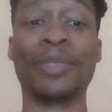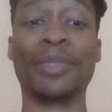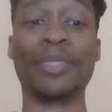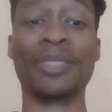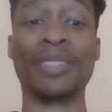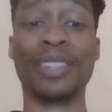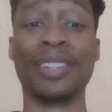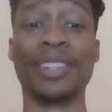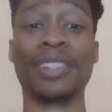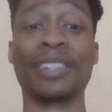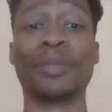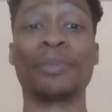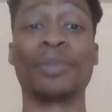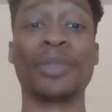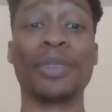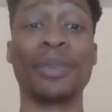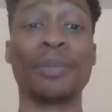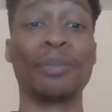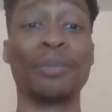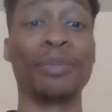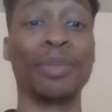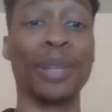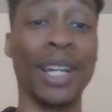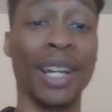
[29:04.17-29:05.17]
decided to put a
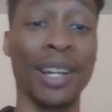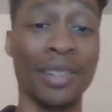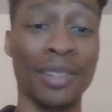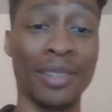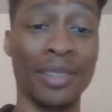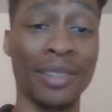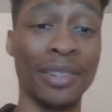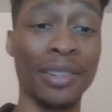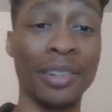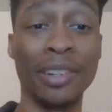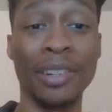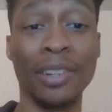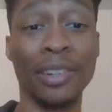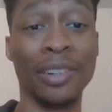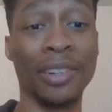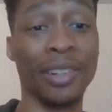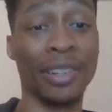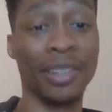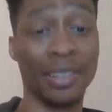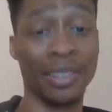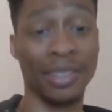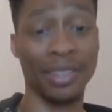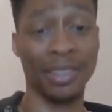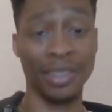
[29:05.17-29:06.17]
black hoodie
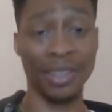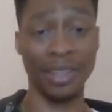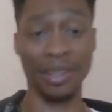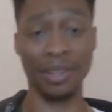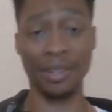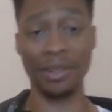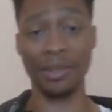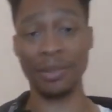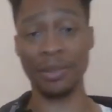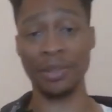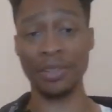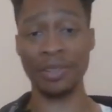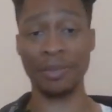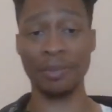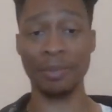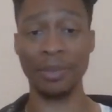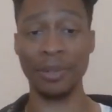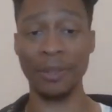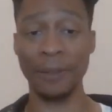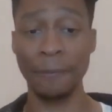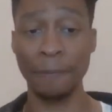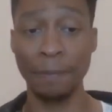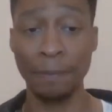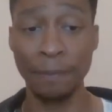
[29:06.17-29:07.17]
on indoors,
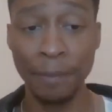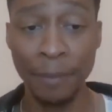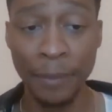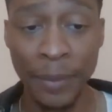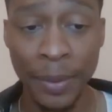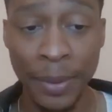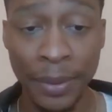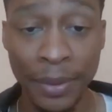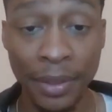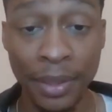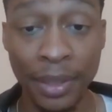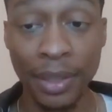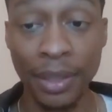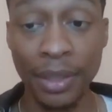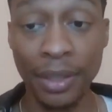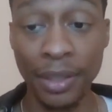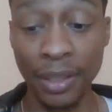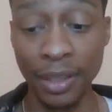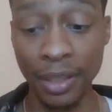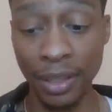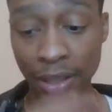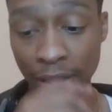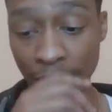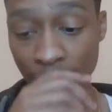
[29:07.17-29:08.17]
but
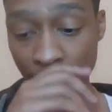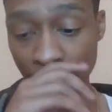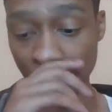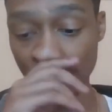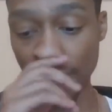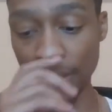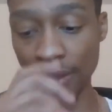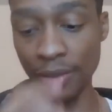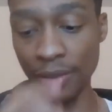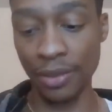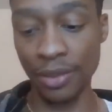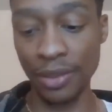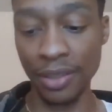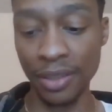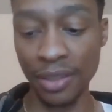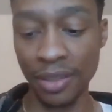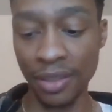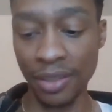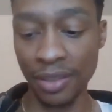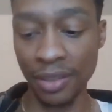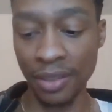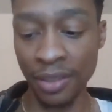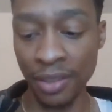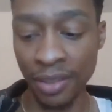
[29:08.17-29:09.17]
yeah, man,
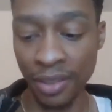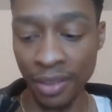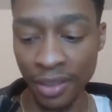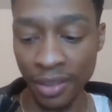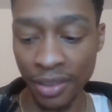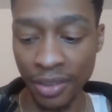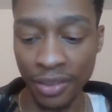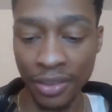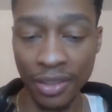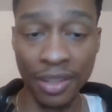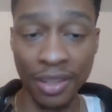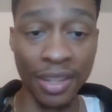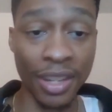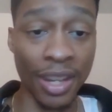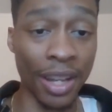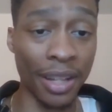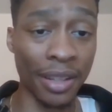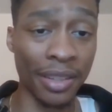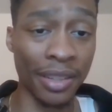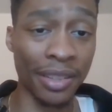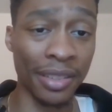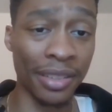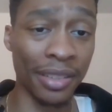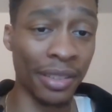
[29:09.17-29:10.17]
just have
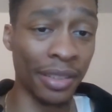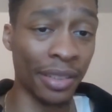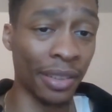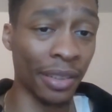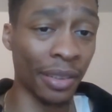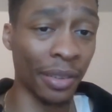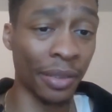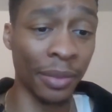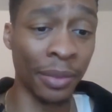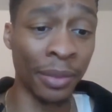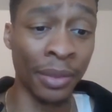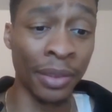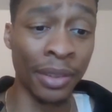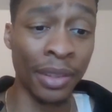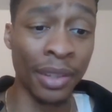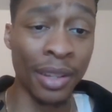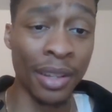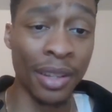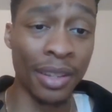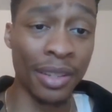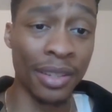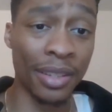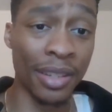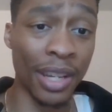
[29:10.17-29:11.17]
to
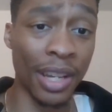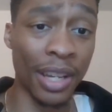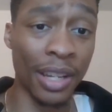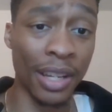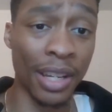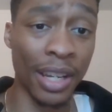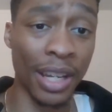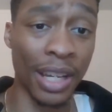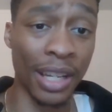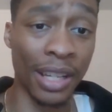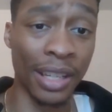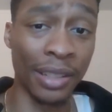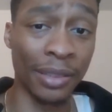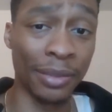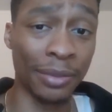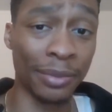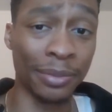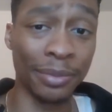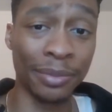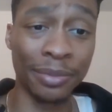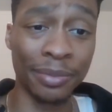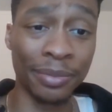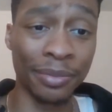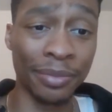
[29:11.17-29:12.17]
say that.
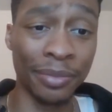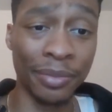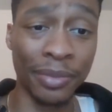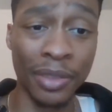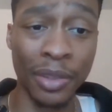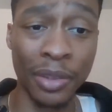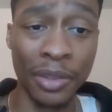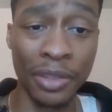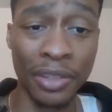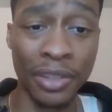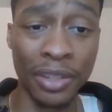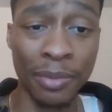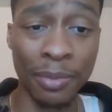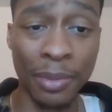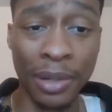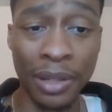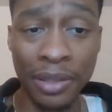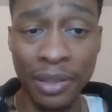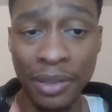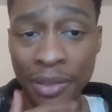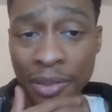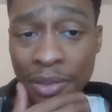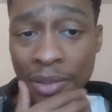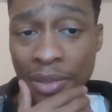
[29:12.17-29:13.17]
Those are just my 2
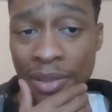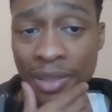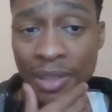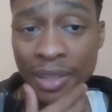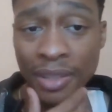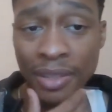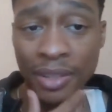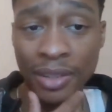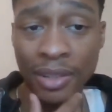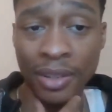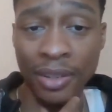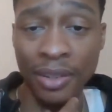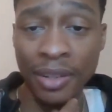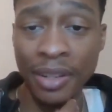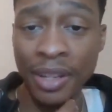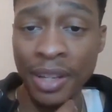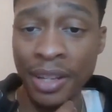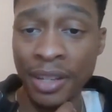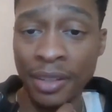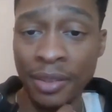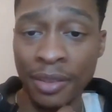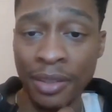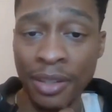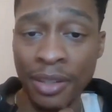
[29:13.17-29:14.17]
cents on that.
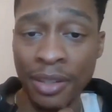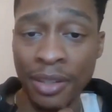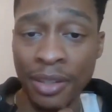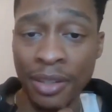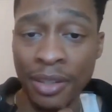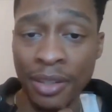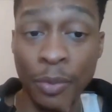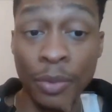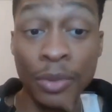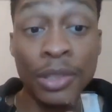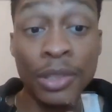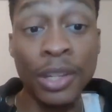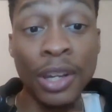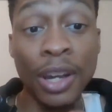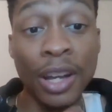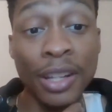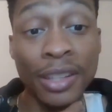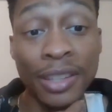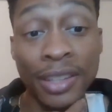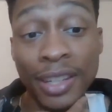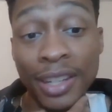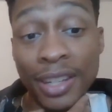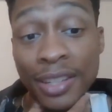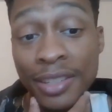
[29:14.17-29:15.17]
Do y'all
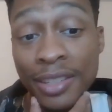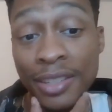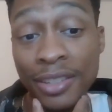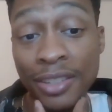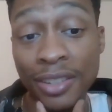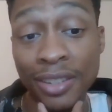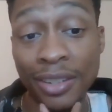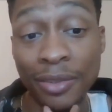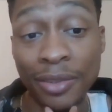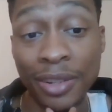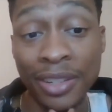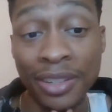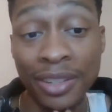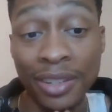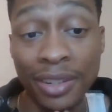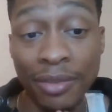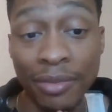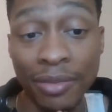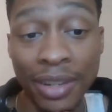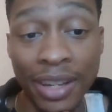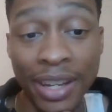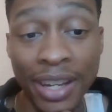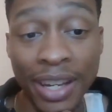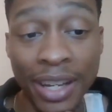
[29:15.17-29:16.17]
think it's a generation
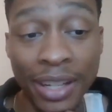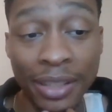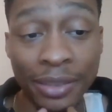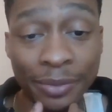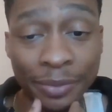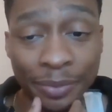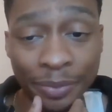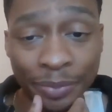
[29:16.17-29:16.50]
divide